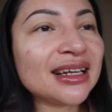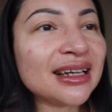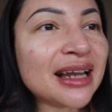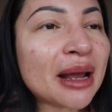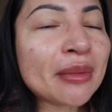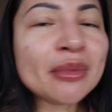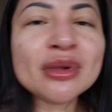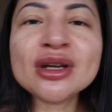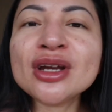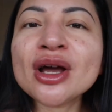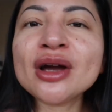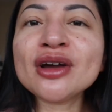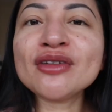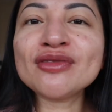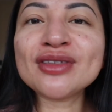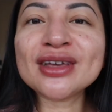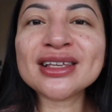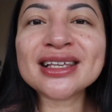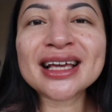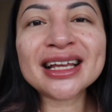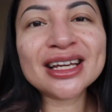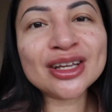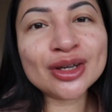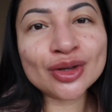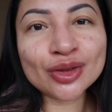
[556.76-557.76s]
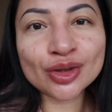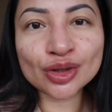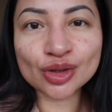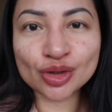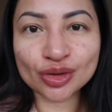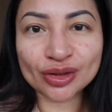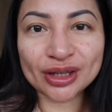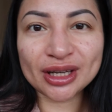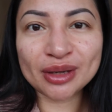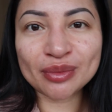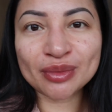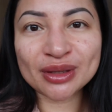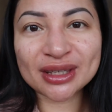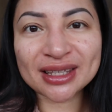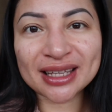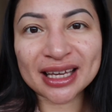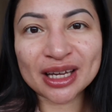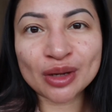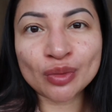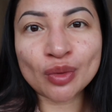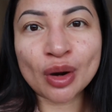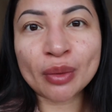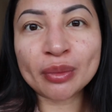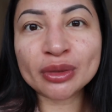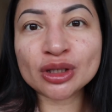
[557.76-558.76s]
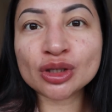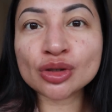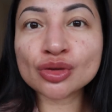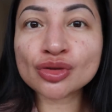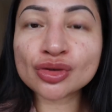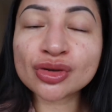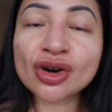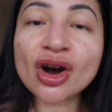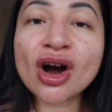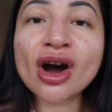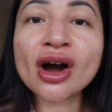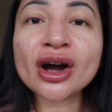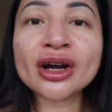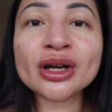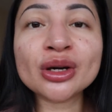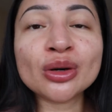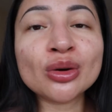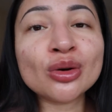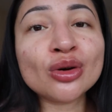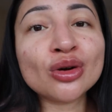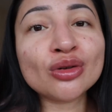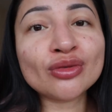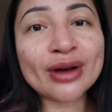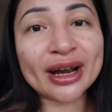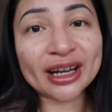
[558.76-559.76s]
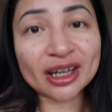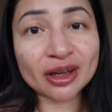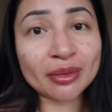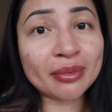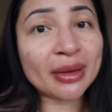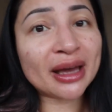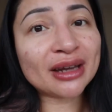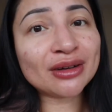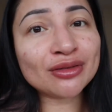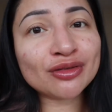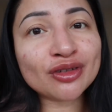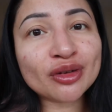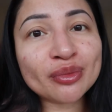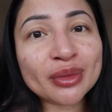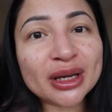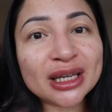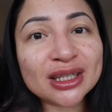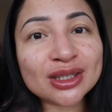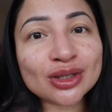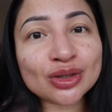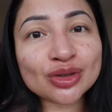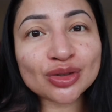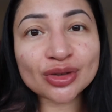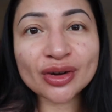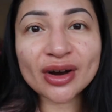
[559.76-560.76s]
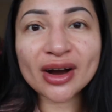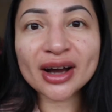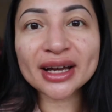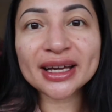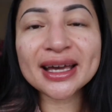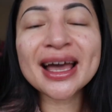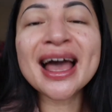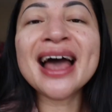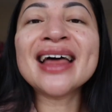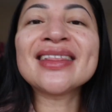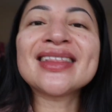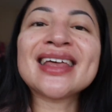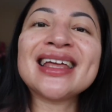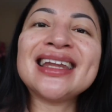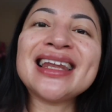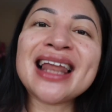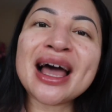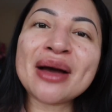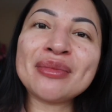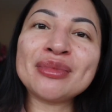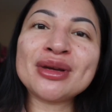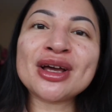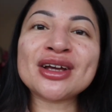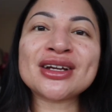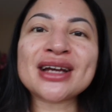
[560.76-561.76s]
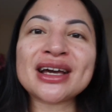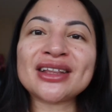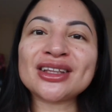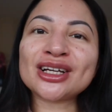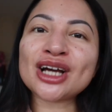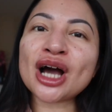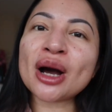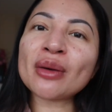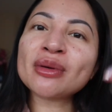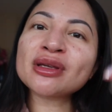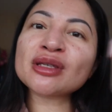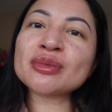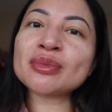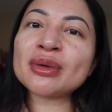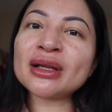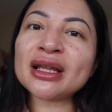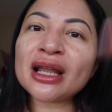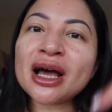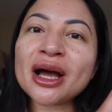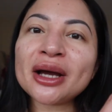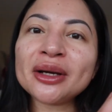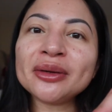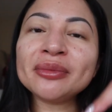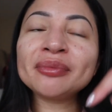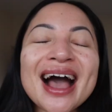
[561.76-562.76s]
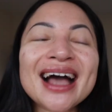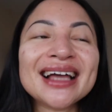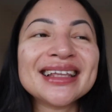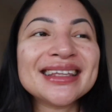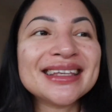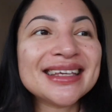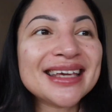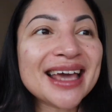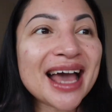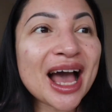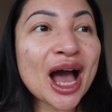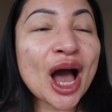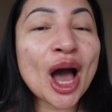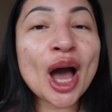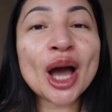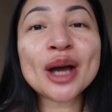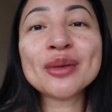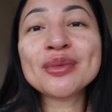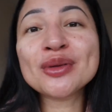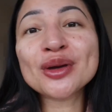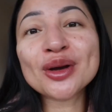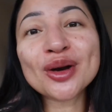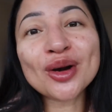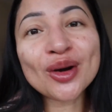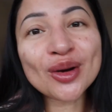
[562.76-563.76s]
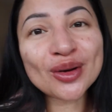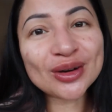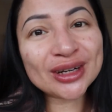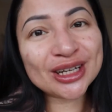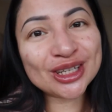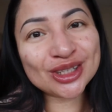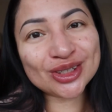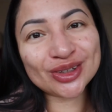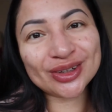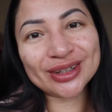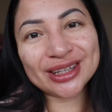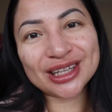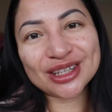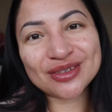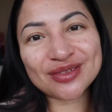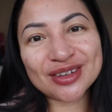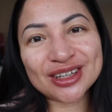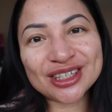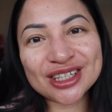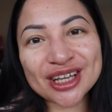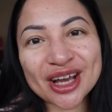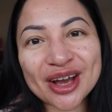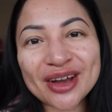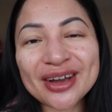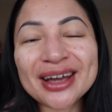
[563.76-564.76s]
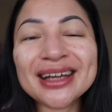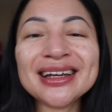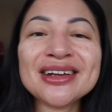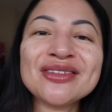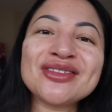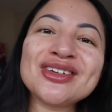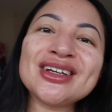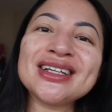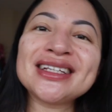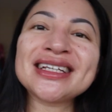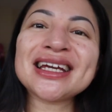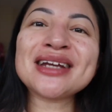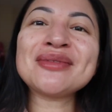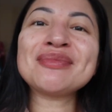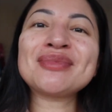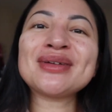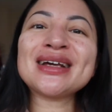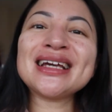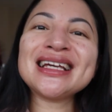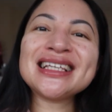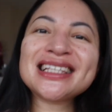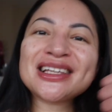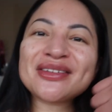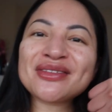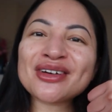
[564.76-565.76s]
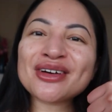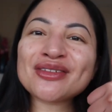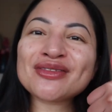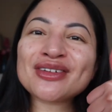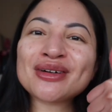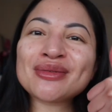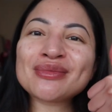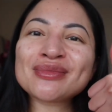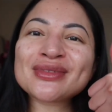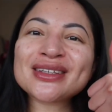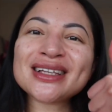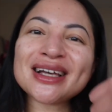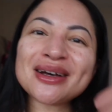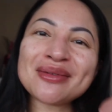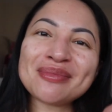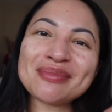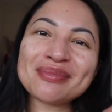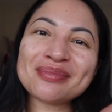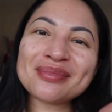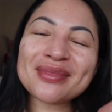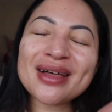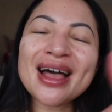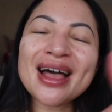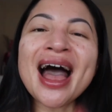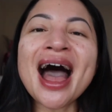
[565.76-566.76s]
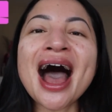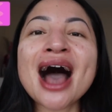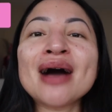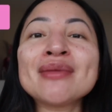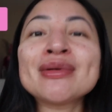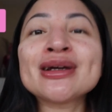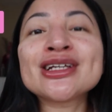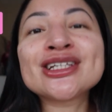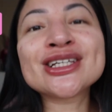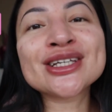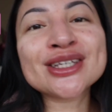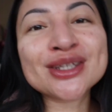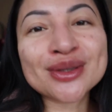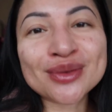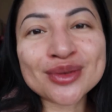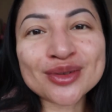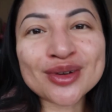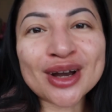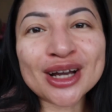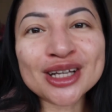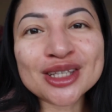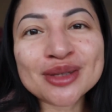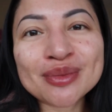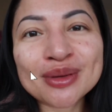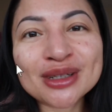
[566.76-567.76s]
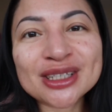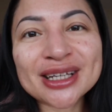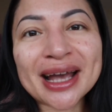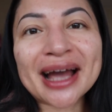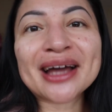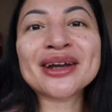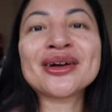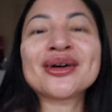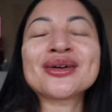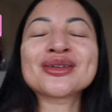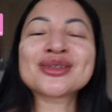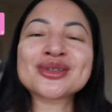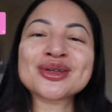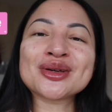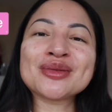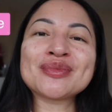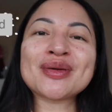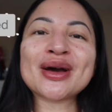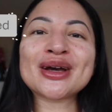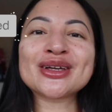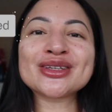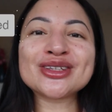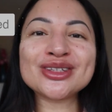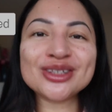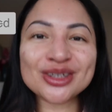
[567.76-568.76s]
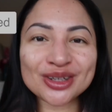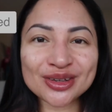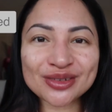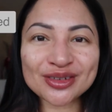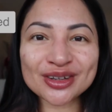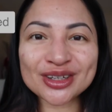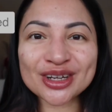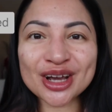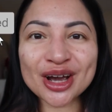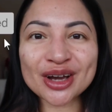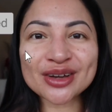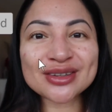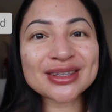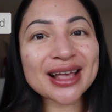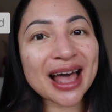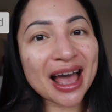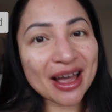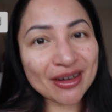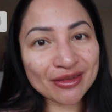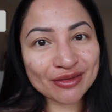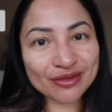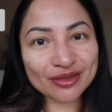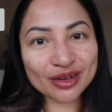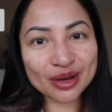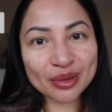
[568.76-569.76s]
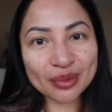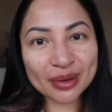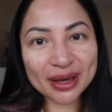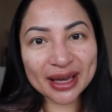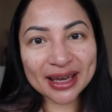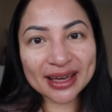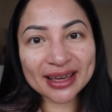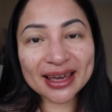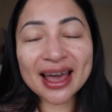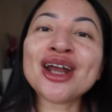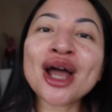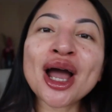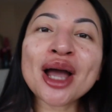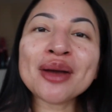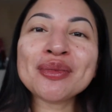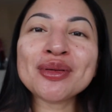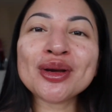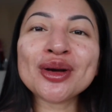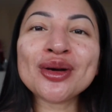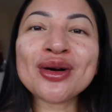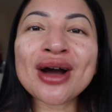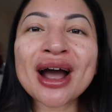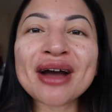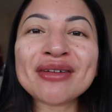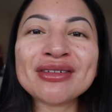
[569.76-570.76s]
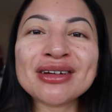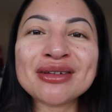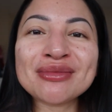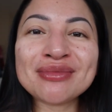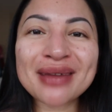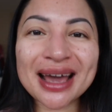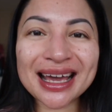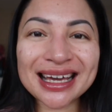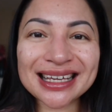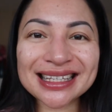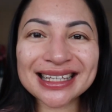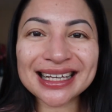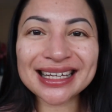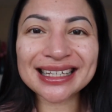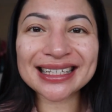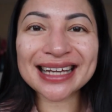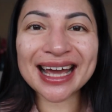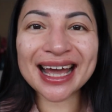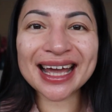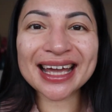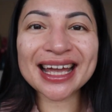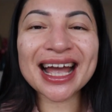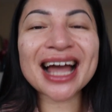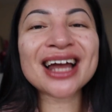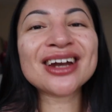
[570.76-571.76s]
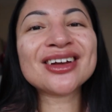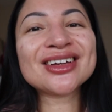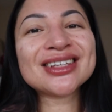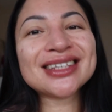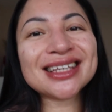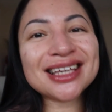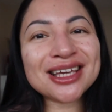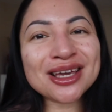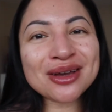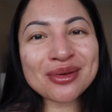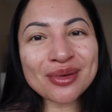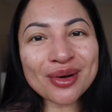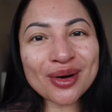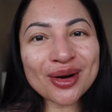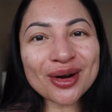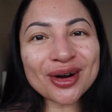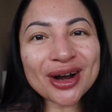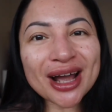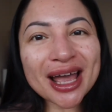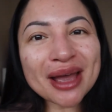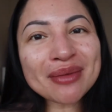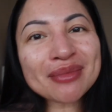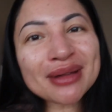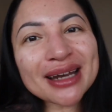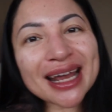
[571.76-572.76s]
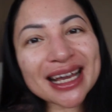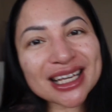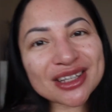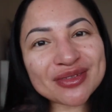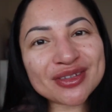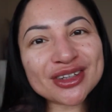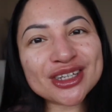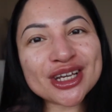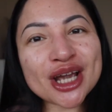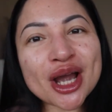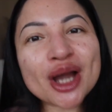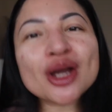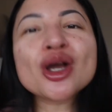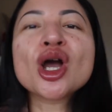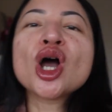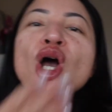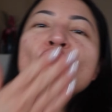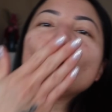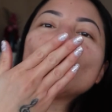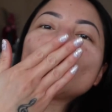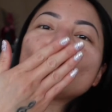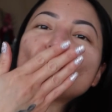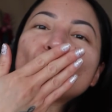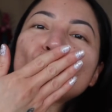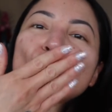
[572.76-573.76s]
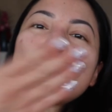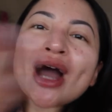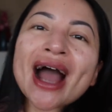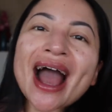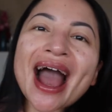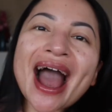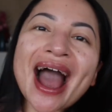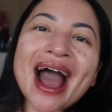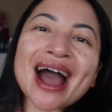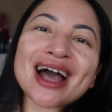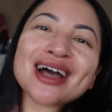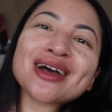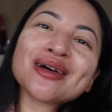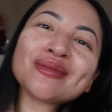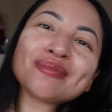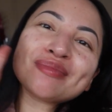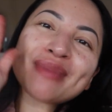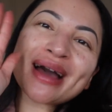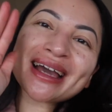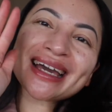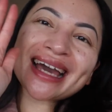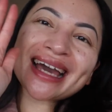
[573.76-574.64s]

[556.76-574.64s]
Let me know if there's any other treatments that you want me to try or recommend for me to try, then let me know down in the comments below. And yeah, I hope you all enjoy this video. And if you did, please give it a thumbs up. And make sure you subscribe to my channel. I do post new videos every week. And I hope you all have an amazing day and I'll see you all in my next video. Mwah! Bye